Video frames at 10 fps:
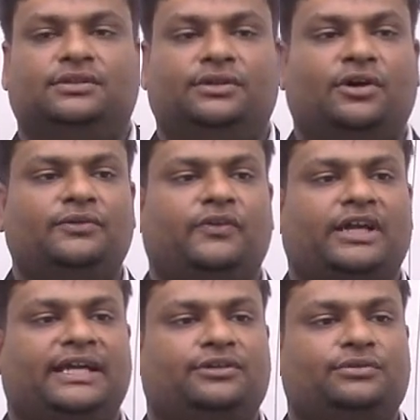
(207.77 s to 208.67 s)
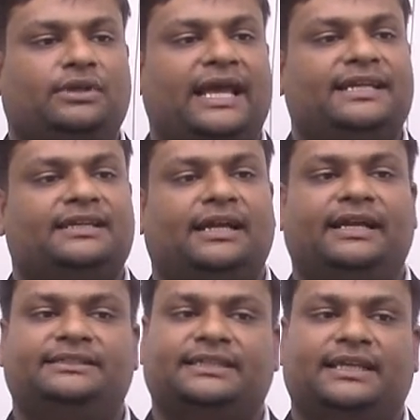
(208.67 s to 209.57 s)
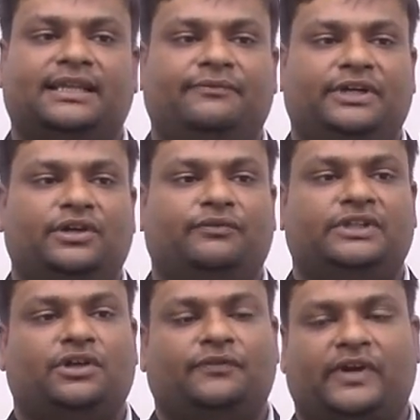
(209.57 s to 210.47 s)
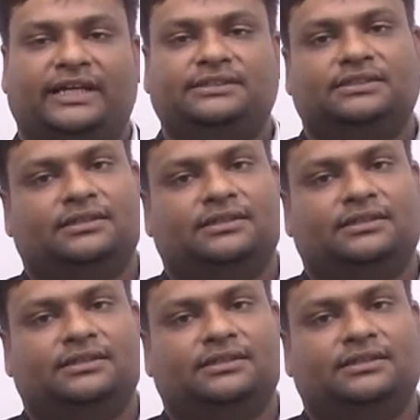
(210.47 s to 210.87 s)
Don't forget to like and share the video with your friends.